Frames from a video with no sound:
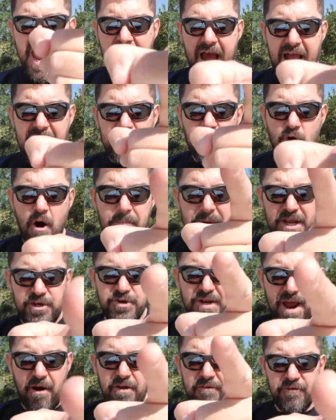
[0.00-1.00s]
I command you
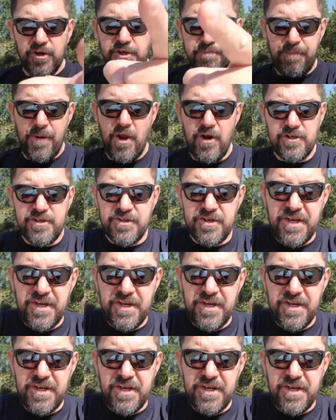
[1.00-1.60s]
now, evil spirits,